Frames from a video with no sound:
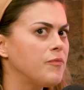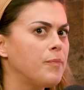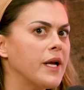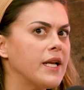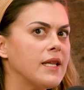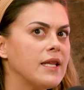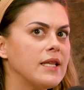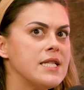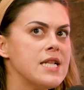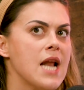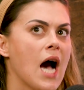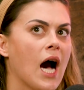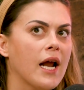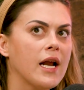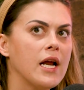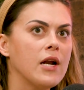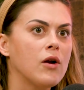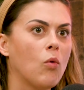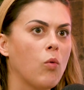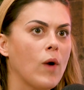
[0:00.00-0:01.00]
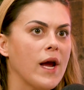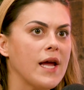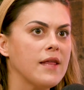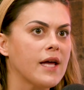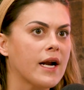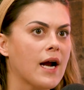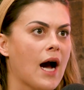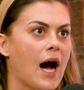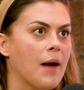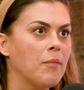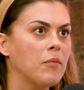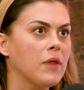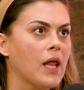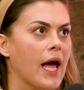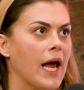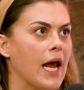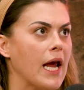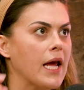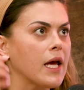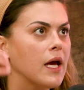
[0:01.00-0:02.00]
but not in a way that I'm
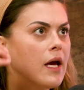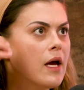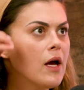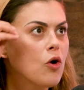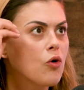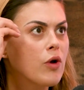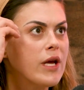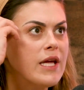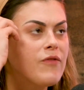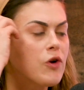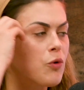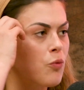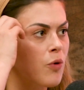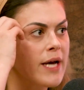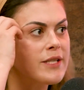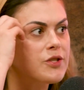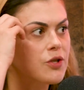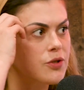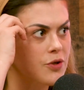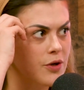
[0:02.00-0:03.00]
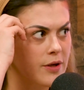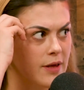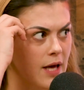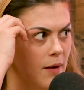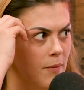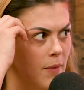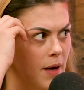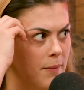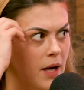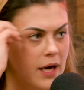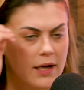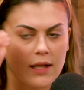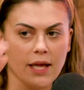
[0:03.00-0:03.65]
like even registering that in my mind.